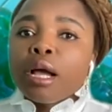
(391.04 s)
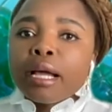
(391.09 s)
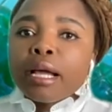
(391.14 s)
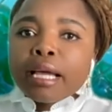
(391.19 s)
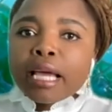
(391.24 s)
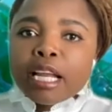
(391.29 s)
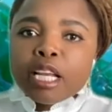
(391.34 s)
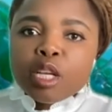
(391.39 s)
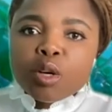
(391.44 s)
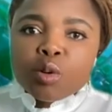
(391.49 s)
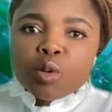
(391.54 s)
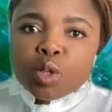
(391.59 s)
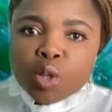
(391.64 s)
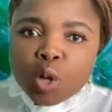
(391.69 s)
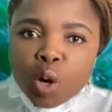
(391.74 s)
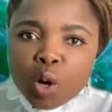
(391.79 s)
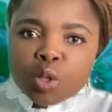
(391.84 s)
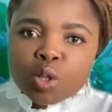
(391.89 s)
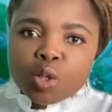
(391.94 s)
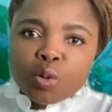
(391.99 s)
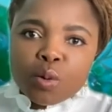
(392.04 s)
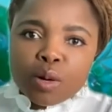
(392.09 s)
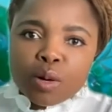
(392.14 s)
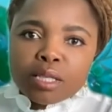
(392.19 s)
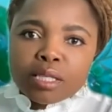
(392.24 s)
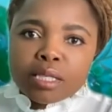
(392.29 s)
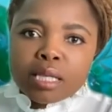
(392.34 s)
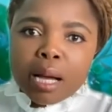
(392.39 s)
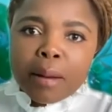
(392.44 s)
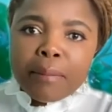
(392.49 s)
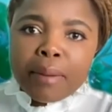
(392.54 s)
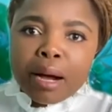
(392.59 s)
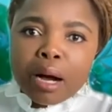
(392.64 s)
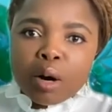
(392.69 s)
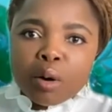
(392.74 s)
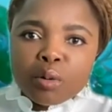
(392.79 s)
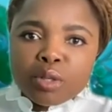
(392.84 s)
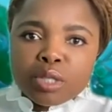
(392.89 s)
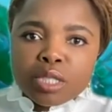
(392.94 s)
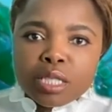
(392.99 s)
Can you talk to us
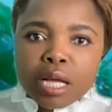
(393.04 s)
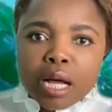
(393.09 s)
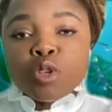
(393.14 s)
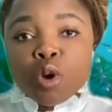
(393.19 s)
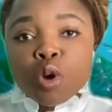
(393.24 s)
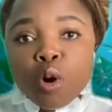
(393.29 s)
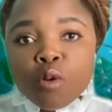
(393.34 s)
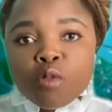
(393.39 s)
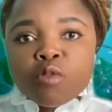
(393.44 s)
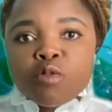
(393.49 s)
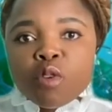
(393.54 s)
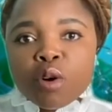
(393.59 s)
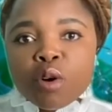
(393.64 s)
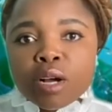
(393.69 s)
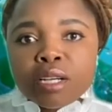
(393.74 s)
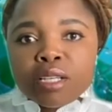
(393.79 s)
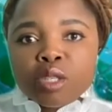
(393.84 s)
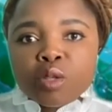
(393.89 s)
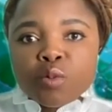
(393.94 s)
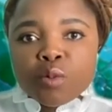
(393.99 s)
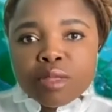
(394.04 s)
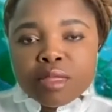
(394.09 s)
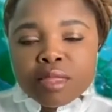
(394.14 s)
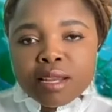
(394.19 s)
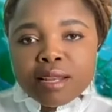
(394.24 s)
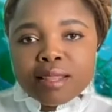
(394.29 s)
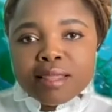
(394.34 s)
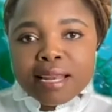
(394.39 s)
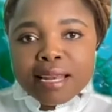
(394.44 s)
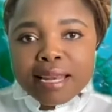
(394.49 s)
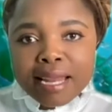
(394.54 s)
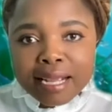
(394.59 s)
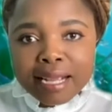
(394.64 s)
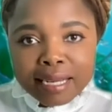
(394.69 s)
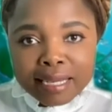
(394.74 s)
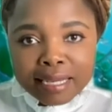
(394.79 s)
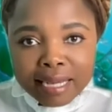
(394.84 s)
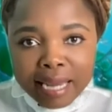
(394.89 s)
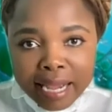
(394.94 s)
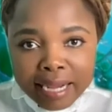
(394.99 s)
about your focus within the
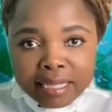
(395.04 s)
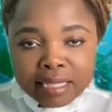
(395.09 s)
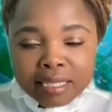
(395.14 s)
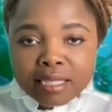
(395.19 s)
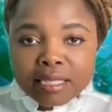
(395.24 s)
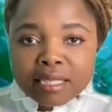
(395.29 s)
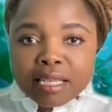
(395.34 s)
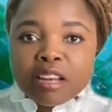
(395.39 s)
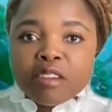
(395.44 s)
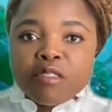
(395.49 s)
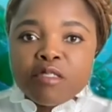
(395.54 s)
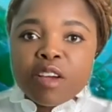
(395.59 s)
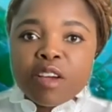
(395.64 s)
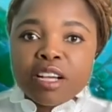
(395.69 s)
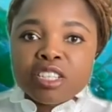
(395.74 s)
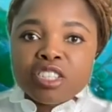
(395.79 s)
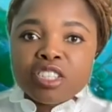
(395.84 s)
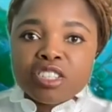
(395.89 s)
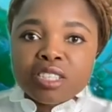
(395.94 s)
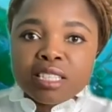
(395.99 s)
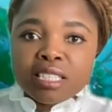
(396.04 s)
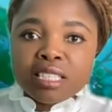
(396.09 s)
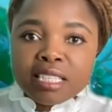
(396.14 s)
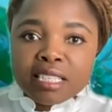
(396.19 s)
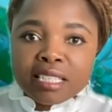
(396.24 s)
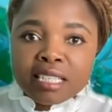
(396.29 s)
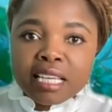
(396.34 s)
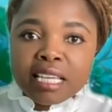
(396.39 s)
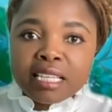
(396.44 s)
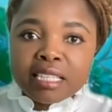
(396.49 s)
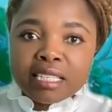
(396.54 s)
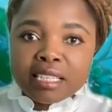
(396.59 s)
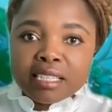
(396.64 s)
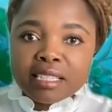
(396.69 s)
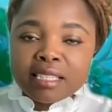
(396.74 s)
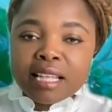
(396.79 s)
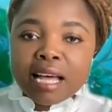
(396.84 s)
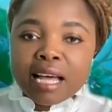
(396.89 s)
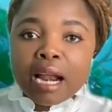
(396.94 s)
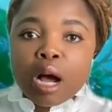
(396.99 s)
neglected infectious
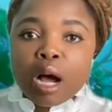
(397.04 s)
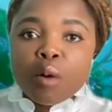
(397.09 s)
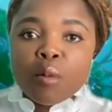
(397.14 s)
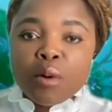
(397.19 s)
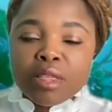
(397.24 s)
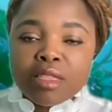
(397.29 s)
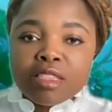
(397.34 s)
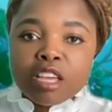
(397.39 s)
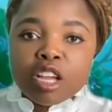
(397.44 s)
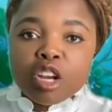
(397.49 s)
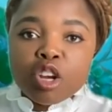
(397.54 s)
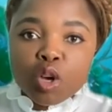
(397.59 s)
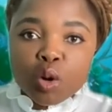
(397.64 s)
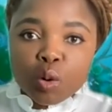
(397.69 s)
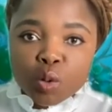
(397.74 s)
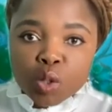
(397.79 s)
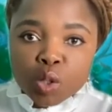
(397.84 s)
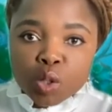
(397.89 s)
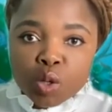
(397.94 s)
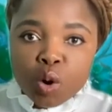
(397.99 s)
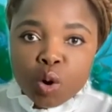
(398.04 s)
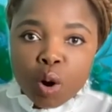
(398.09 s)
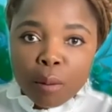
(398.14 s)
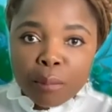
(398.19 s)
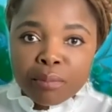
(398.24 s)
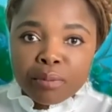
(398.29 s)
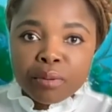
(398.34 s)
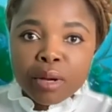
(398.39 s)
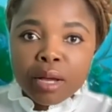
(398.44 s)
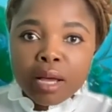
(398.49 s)
diseases that are within your scope?